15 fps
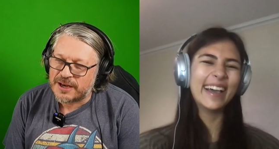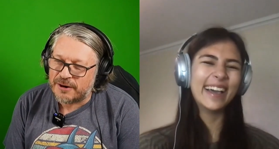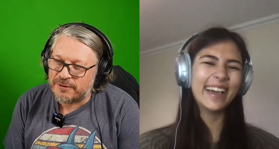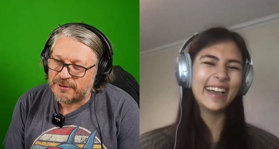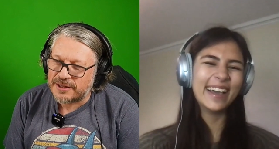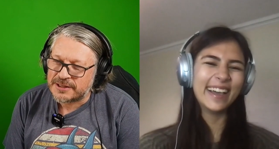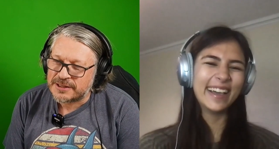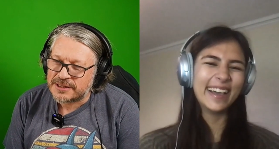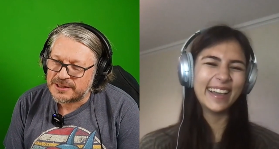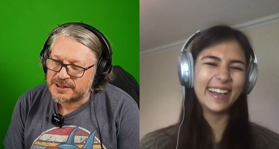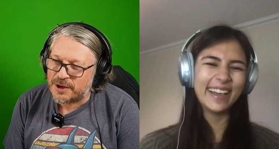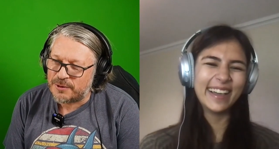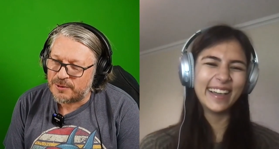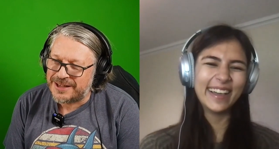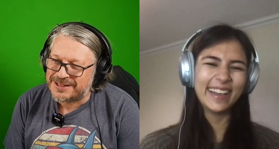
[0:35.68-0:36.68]
Speaker 1: scurrilous. It's
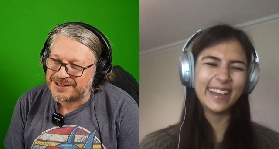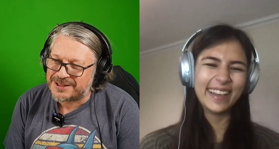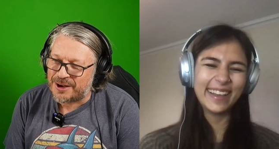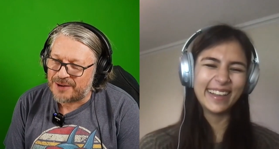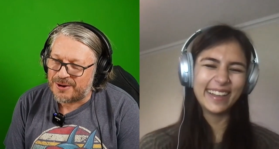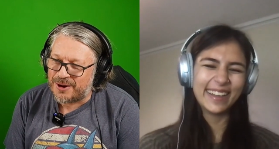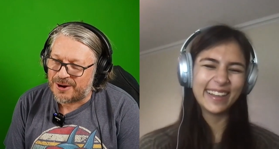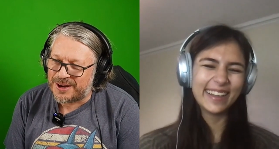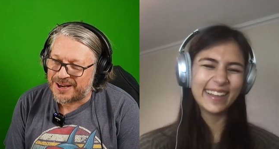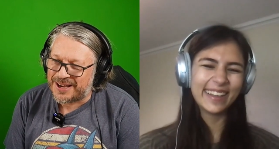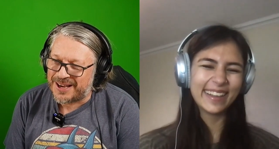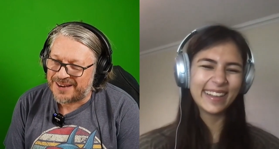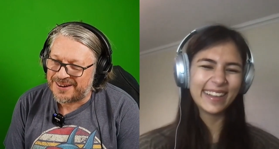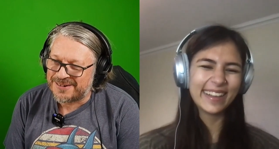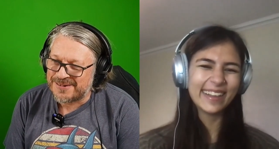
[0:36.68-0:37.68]
so it's so long
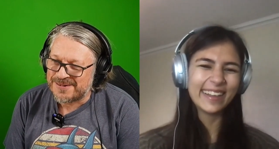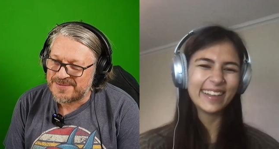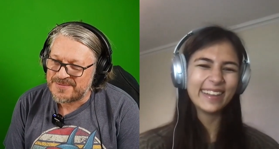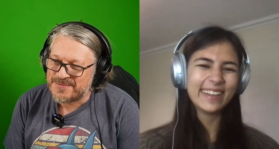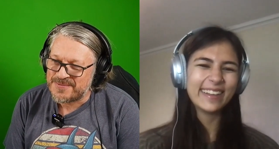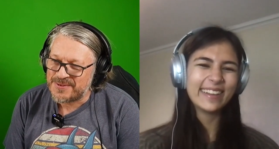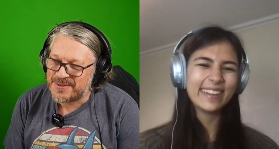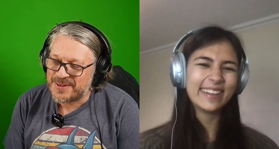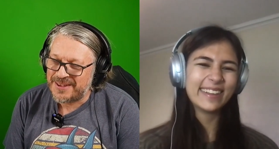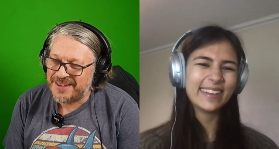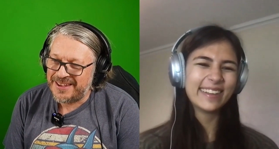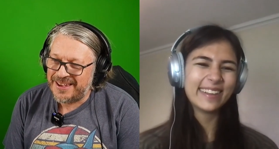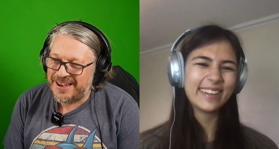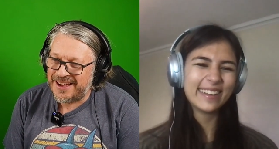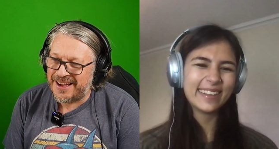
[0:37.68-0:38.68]
ago.
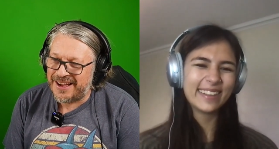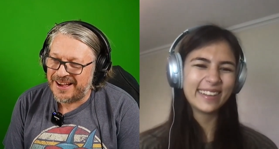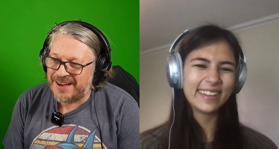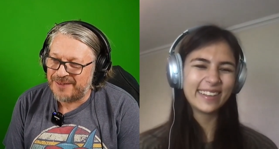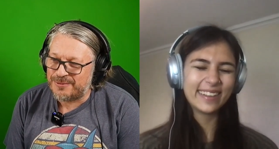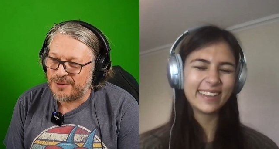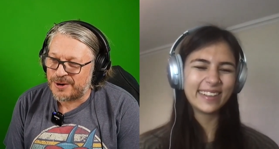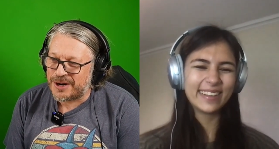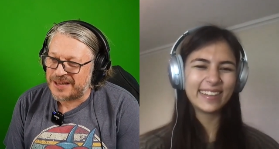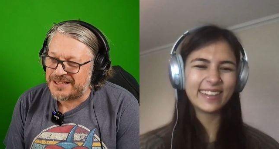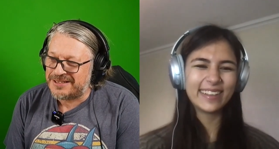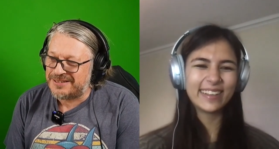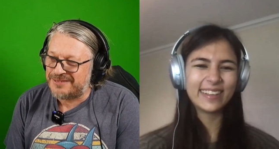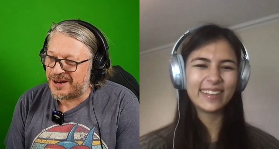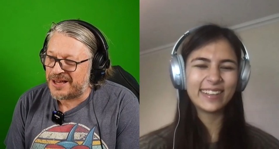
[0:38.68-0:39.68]
what I
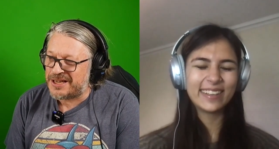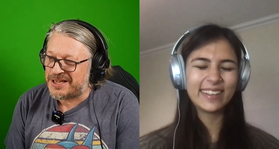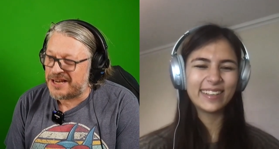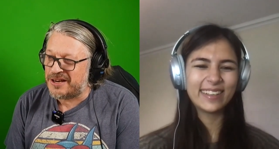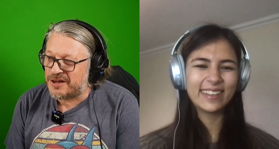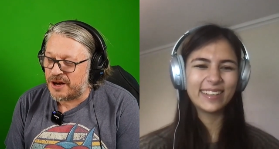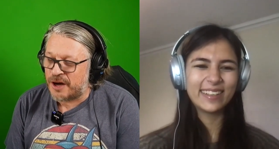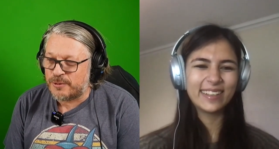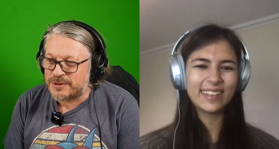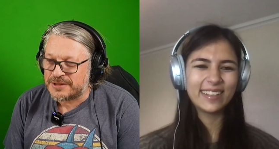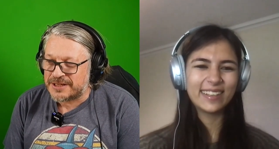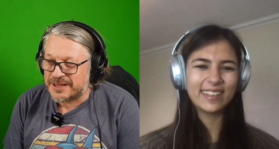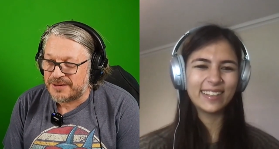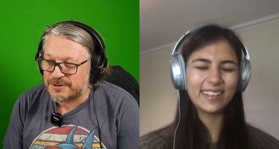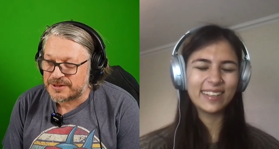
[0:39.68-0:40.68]
what I didn't know
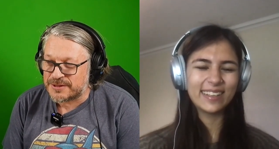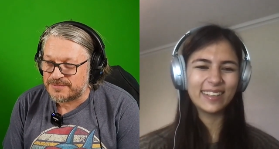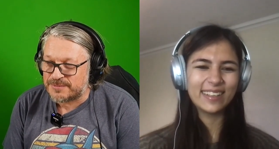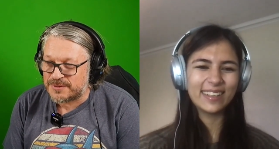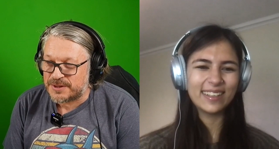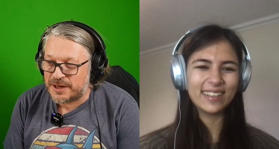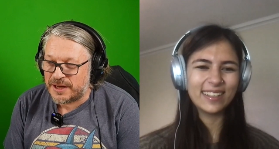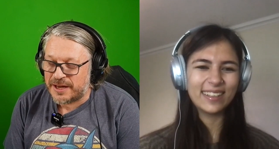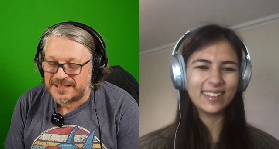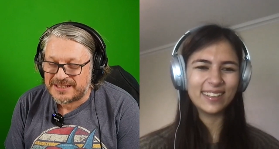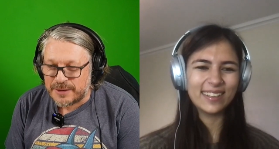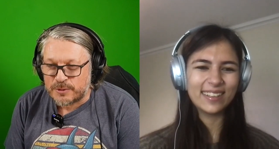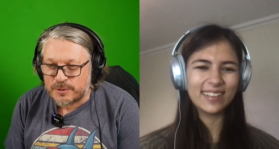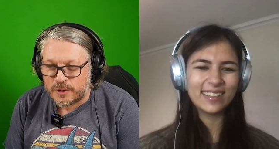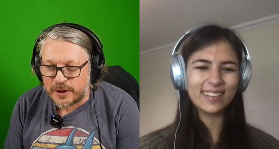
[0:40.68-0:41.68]
was that he was a he
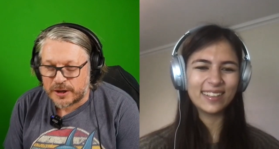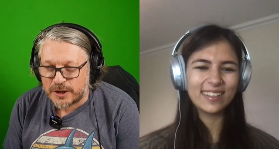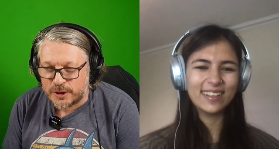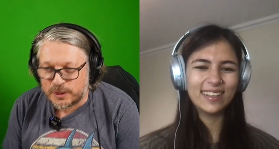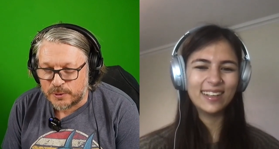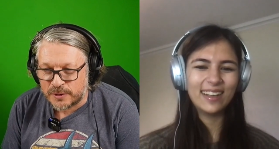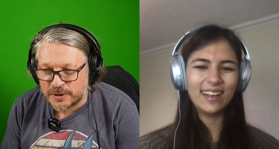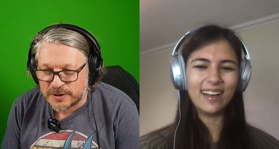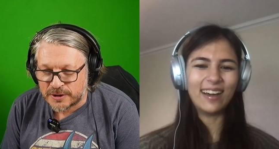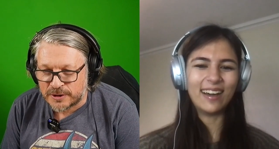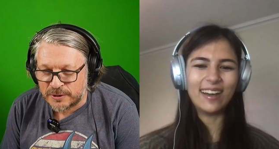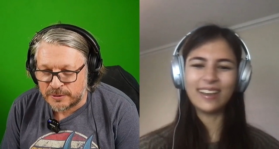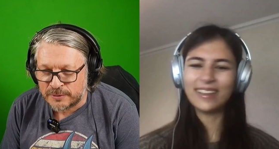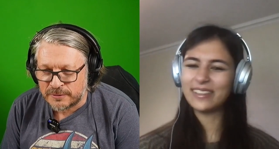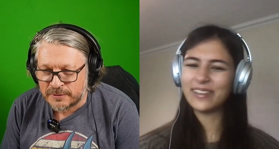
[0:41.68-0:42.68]
seemed quite cool at
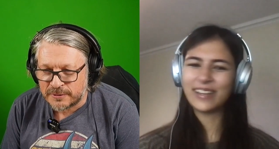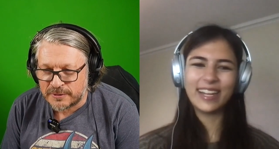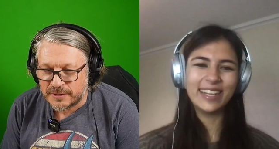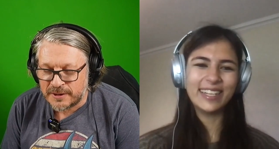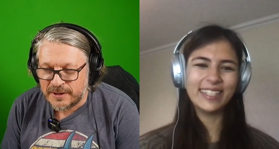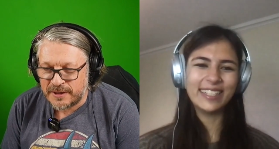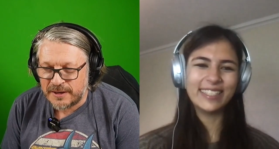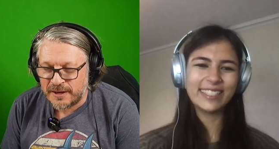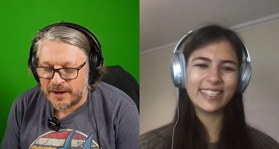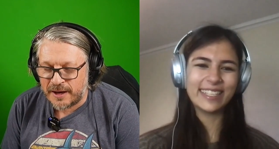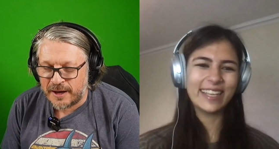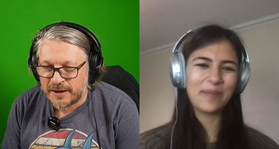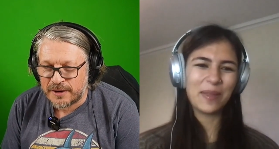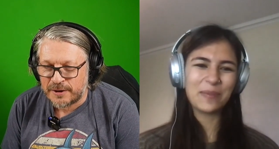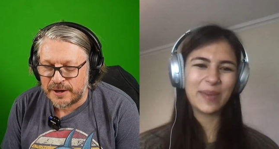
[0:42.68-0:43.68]
school. you clearly
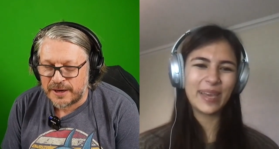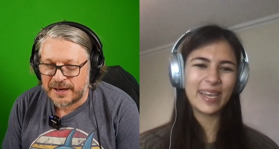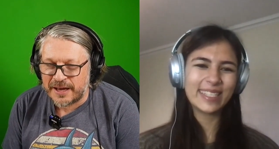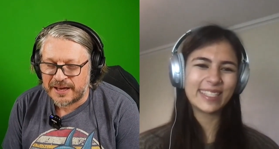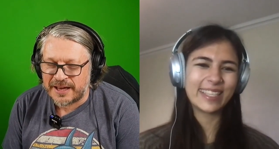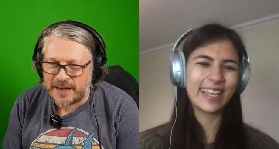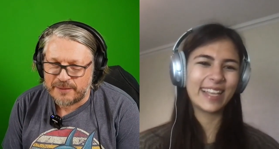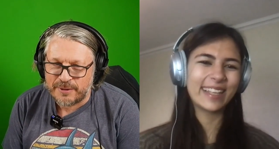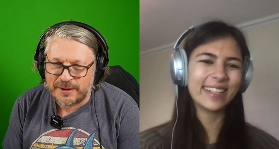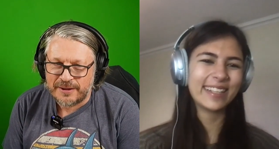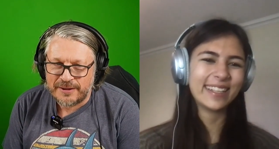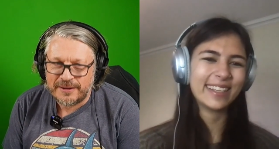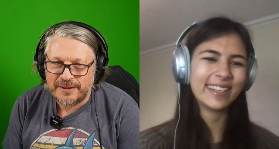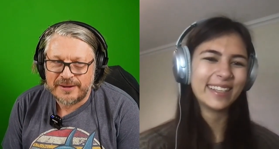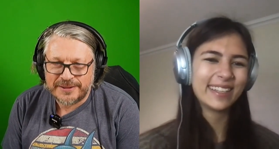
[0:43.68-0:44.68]
didn't hear about he, the birds came,
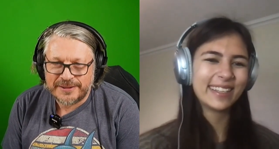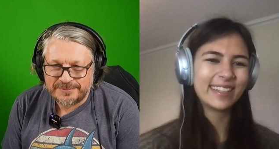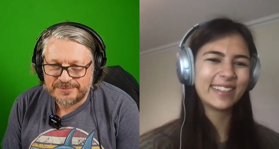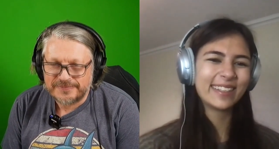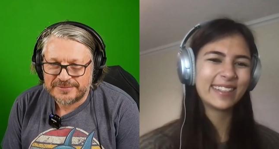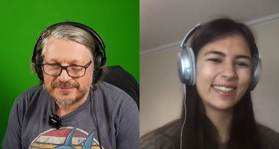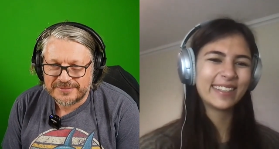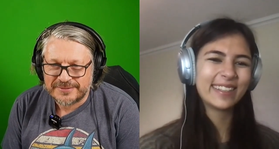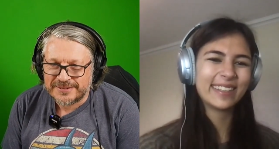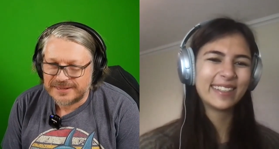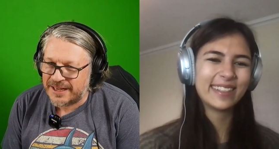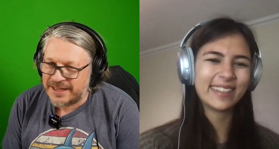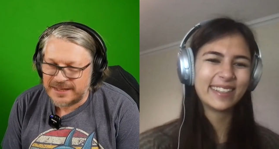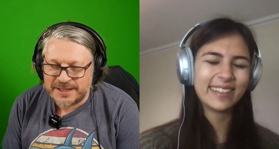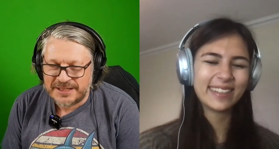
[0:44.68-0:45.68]
then.
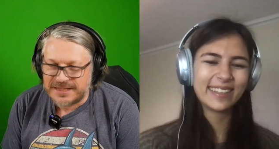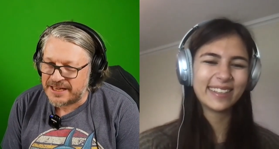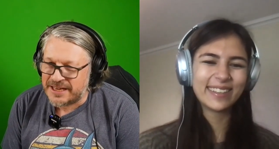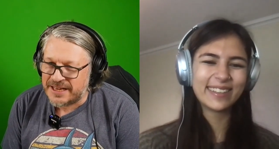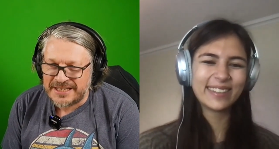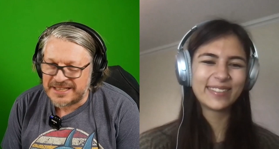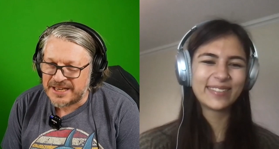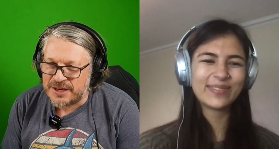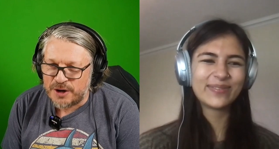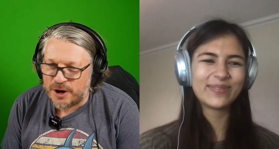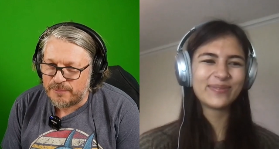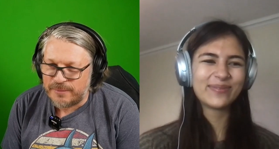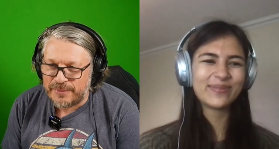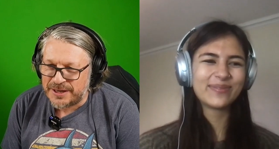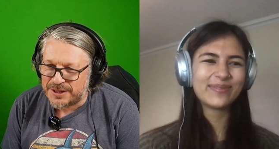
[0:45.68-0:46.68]
Did, he did
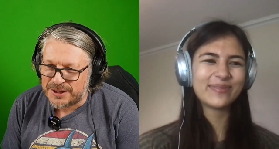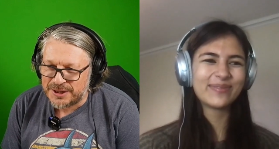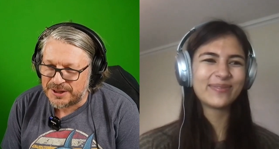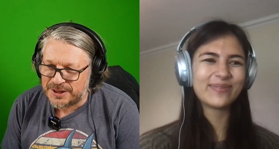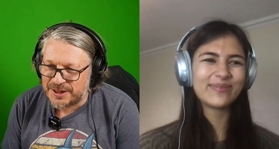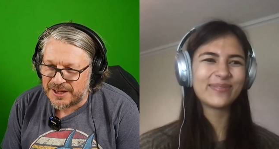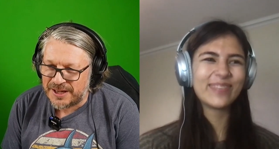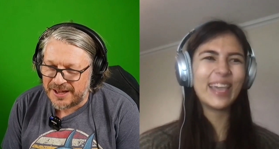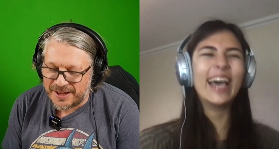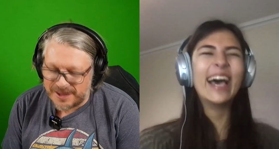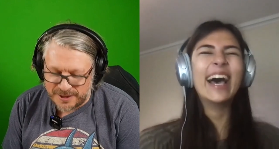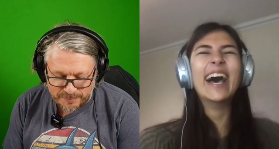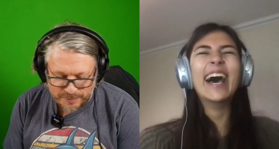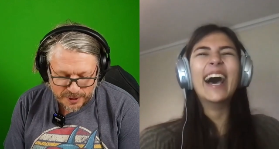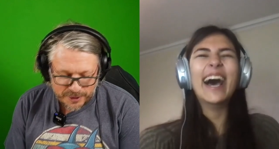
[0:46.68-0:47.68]
not mention uh,
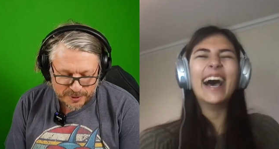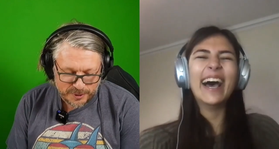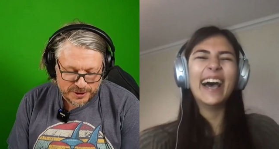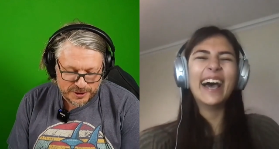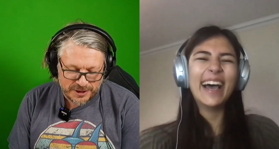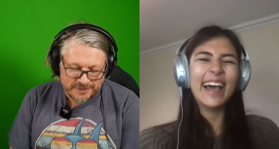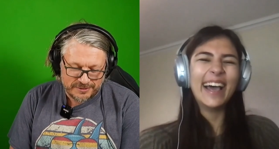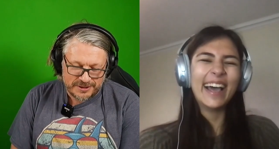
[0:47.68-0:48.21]
the bird watching,